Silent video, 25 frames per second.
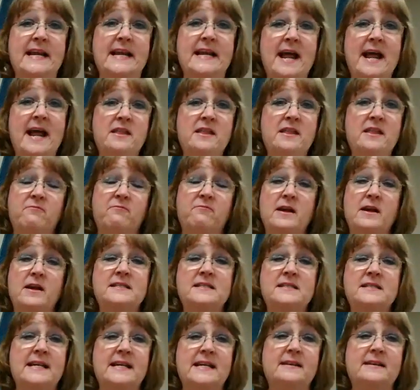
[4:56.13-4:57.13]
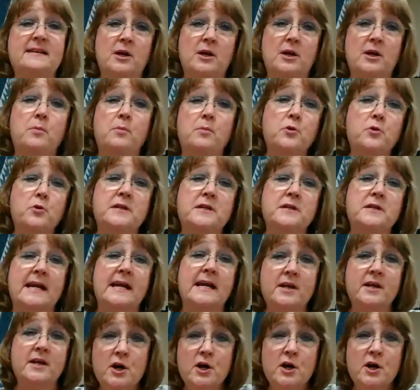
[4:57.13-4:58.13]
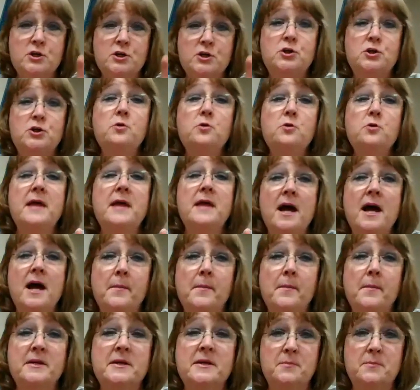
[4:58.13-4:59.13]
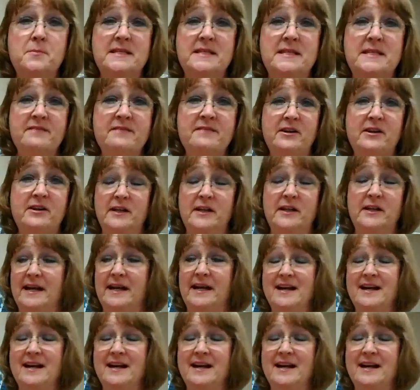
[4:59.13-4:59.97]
and the friends think that they're posting it to them specifically.